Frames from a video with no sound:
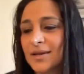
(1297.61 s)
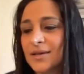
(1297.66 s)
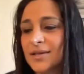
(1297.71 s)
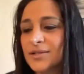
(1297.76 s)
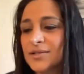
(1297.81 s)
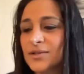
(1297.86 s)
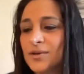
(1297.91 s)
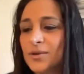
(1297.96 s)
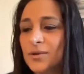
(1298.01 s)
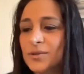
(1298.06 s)

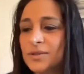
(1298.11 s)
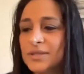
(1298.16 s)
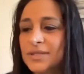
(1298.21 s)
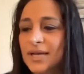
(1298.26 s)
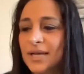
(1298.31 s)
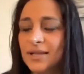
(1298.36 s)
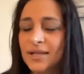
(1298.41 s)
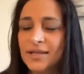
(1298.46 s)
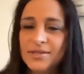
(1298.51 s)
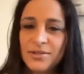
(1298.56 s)
So
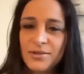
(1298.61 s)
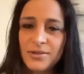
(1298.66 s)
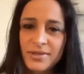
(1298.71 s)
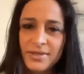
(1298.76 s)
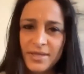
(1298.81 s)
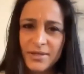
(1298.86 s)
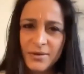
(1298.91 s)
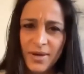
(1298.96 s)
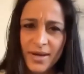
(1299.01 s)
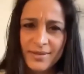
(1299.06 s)
tell us, you
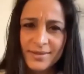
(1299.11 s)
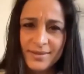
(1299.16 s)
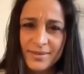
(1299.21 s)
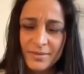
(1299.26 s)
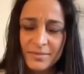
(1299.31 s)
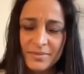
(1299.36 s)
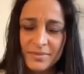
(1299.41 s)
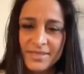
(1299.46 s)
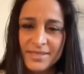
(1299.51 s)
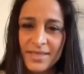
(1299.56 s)
said you had
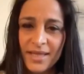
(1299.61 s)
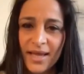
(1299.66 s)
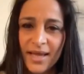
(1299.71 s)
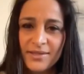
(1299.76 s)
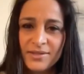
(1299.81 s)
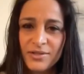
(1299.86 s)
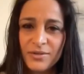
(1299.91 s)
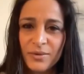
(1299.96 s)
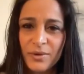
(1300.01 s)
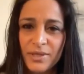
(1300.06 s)
some
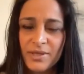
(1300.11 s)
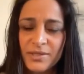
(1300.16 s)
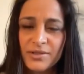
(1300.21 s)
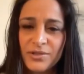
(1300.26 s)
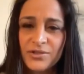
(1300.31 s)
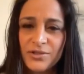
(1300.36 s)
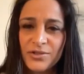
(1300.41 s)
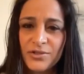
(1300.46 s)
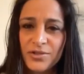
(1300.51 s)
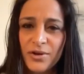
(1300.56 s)
slides you wanted
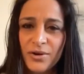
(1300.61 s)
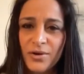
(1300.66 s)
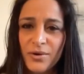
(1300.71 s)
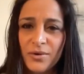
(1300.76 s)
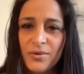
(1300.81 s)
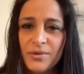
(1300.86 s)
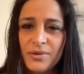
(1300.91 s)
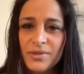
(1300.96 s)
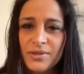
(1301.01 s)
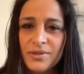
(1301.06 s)
to
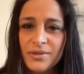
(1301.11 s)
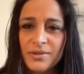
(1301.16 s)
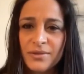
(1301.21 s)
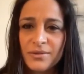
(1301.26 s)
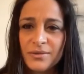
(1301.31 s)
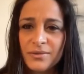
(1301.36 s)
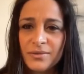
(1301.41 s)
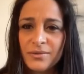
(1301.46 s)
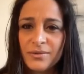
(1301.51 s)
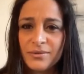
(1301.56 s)
show
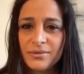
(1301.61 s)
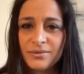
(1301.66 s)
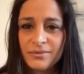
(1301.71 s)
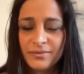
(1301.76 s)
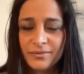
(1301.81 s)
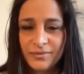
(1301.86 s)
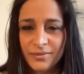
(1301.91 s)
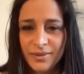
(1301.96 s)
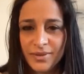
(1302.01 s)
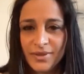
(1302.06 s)
to
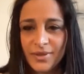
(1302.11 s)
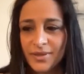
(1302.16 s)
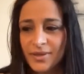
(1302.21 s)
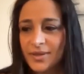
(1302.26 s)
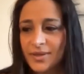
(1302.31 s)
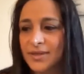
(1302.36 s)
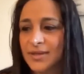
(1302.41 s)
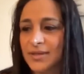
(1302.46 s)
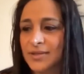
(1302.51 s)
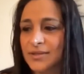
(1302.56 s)

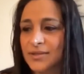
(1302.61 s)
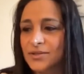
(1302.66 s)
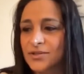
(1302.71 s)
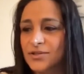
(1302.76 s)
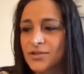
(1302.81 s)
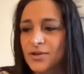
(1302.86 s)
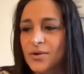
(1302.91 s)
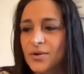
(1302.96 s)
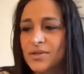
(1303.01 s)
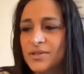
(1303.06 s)

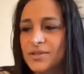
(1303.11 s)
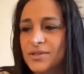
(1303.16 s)
show.